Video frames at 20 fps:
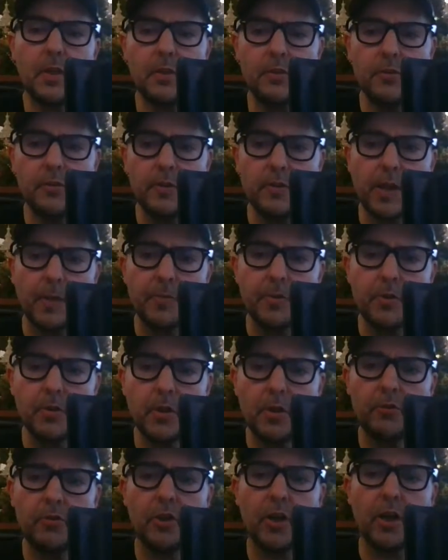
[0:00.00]
so there's absolutely
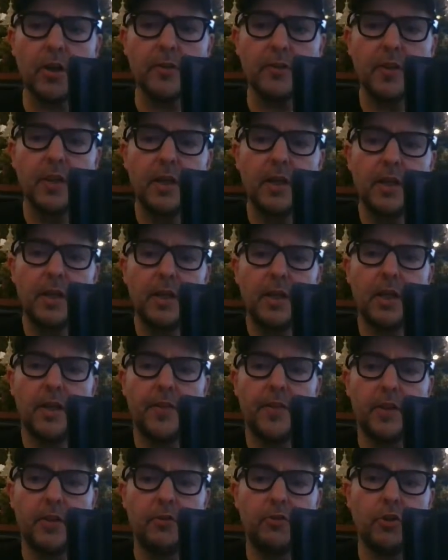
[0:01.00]
no chance. And
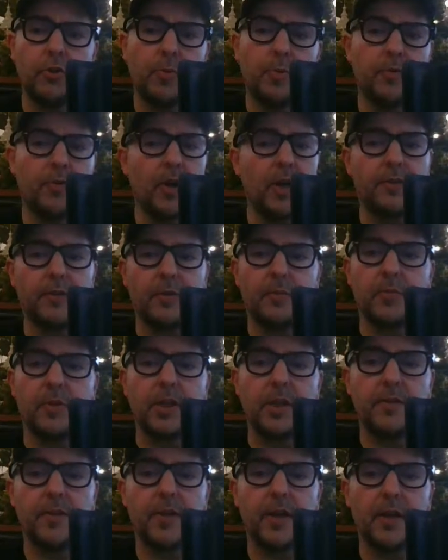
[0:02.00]
then you just provide some
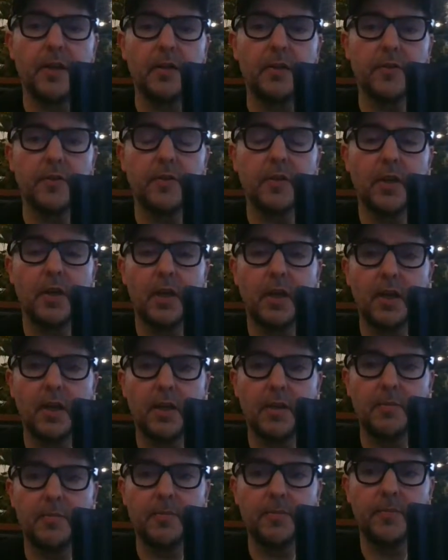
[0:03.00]
details.
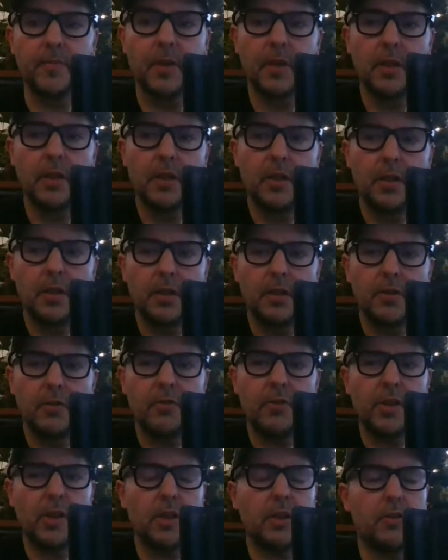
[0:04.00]
Um, I
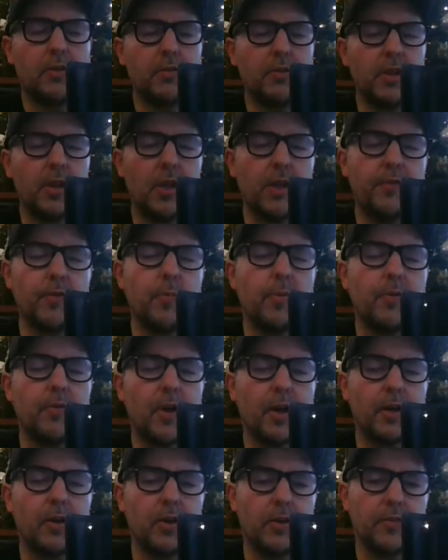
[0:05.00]
don't think, don't think you have to
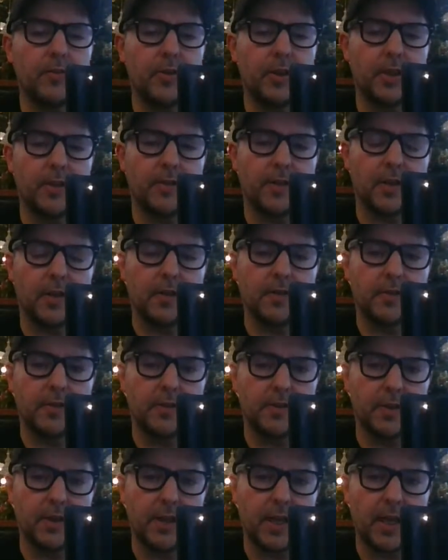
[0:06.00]
provide a lot of details
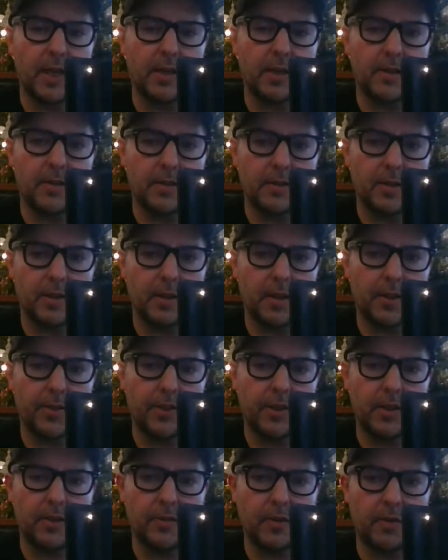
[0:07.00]
because, again, I think it's